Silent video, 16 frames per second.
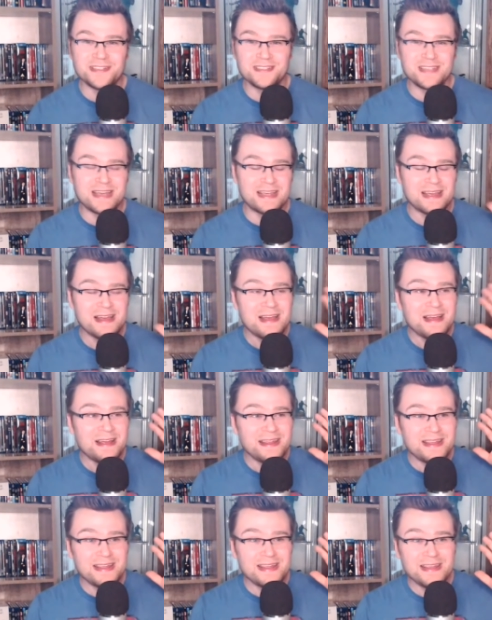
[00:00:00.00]
Like
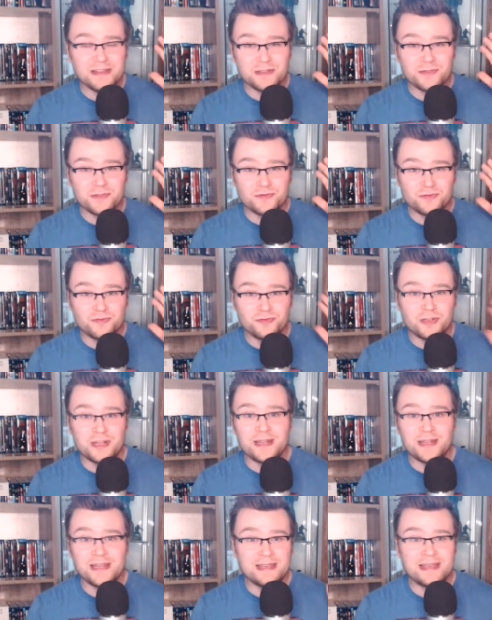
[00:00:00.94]
he is
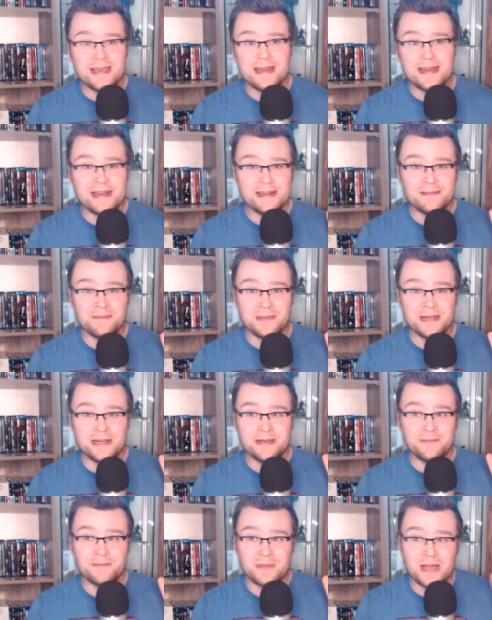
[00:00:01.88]
really getting
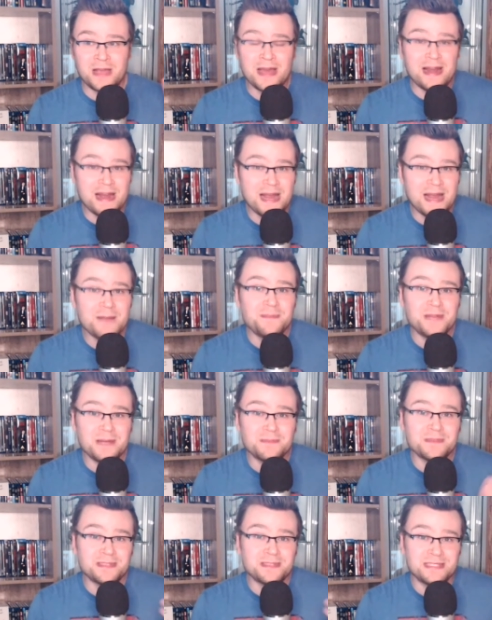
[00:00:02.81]
me kind of hyped up
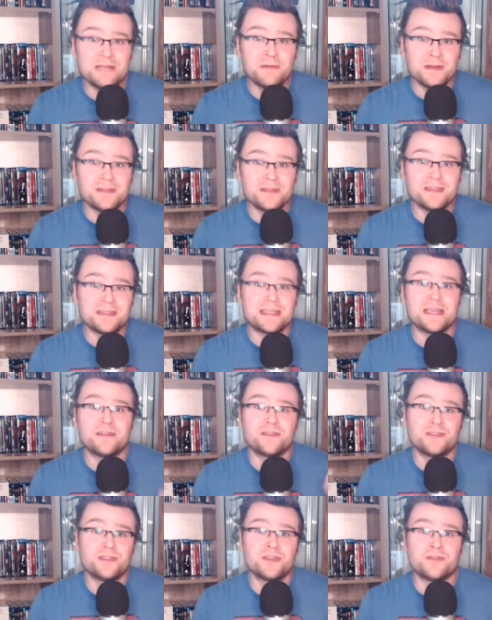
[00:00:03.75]
to see what this character
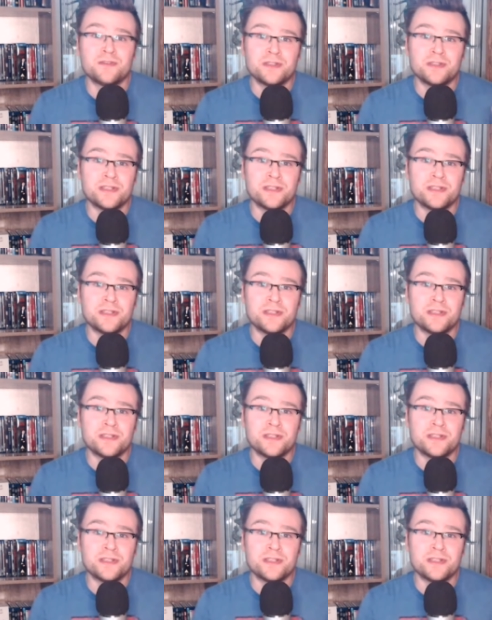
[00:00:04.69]
is going to